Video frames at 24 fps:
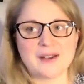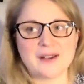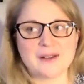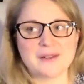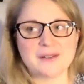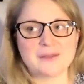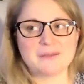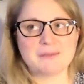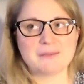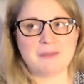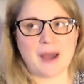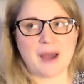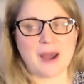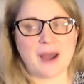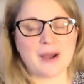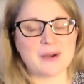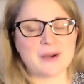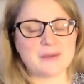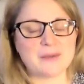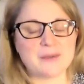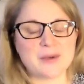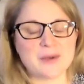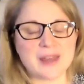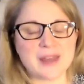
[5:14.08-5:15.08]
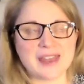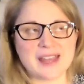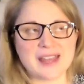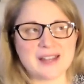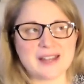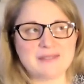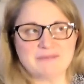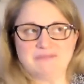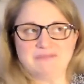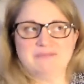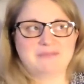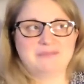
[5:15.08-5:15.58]
But
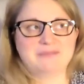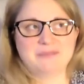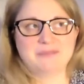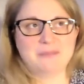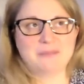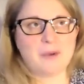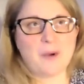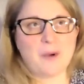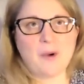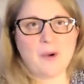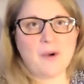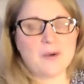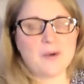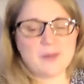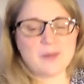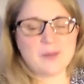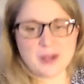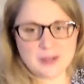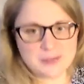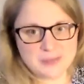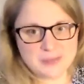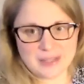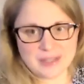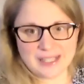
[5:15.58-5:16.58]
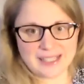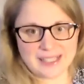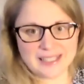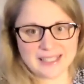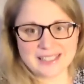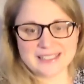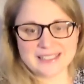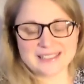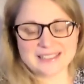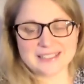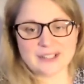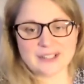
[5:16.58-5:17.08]
within almost
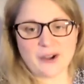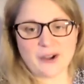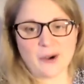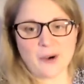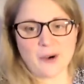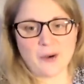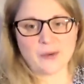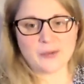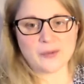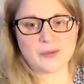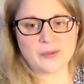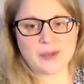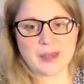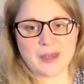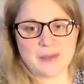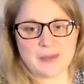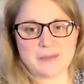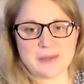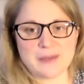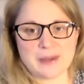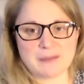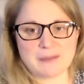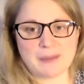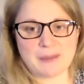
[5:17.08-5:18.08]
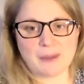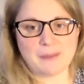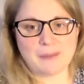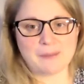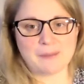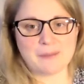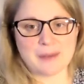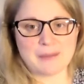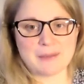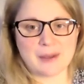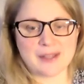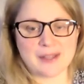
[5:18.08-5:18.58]
minutes of him being by
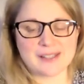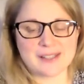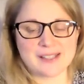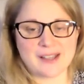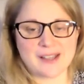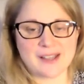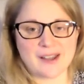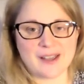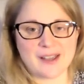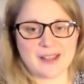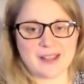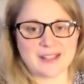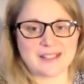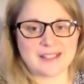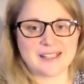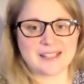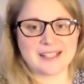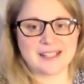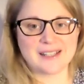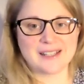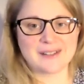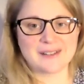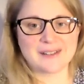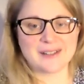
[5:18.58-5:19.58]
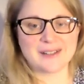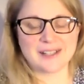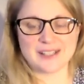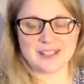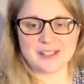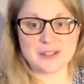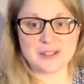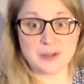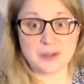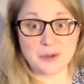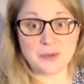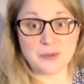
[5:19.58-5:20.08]
my side in his
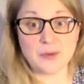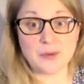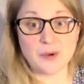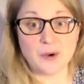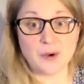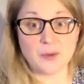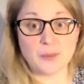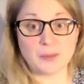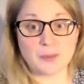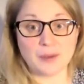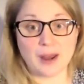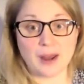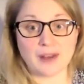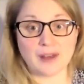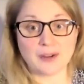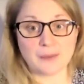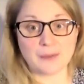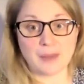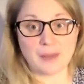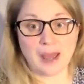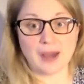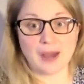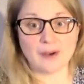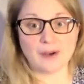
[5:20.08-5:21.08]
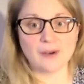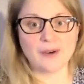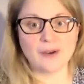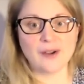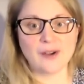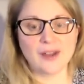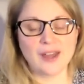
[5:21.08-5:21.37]
uniform and we're out and about,